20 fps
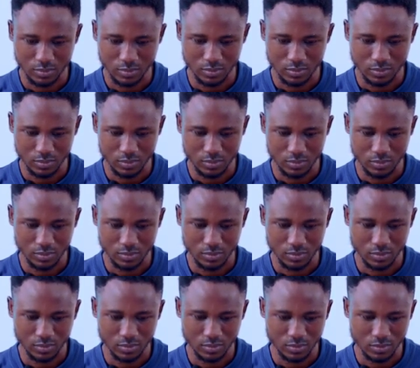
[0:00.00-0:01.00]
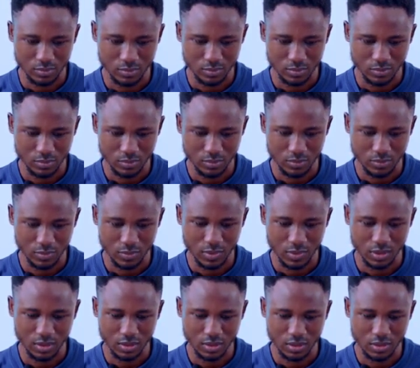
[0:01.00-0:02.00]

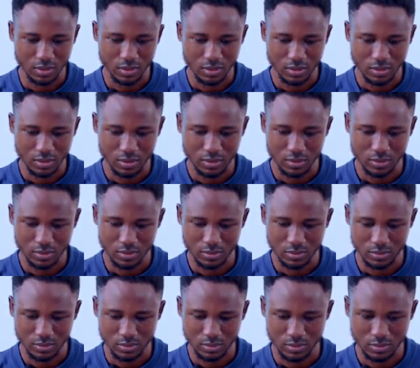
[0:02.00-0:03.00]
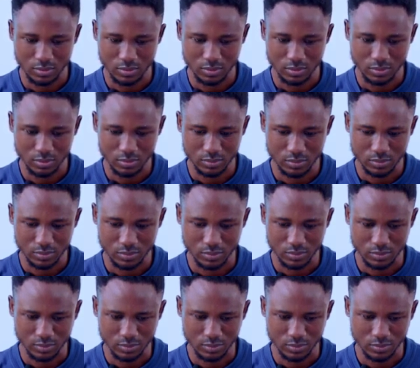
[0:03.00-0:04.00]

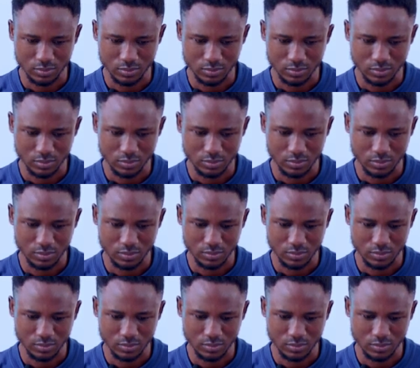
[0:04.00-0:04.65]
[no speech]